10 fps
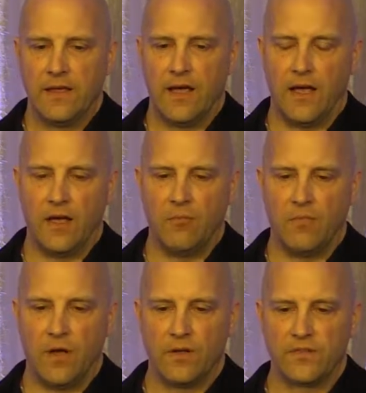
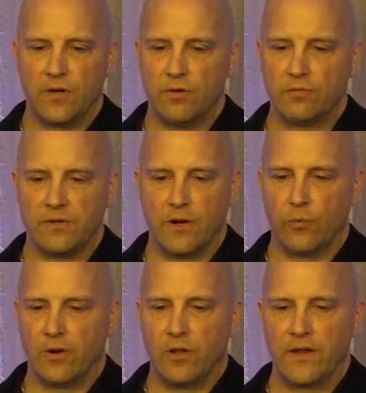Also,
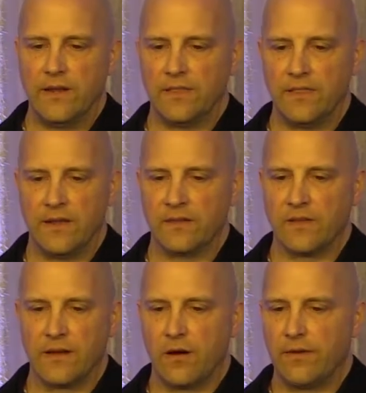we're looking at things
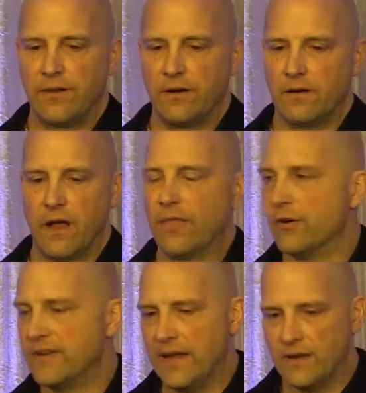like, are there
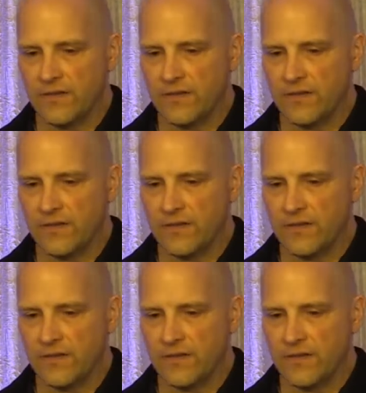other data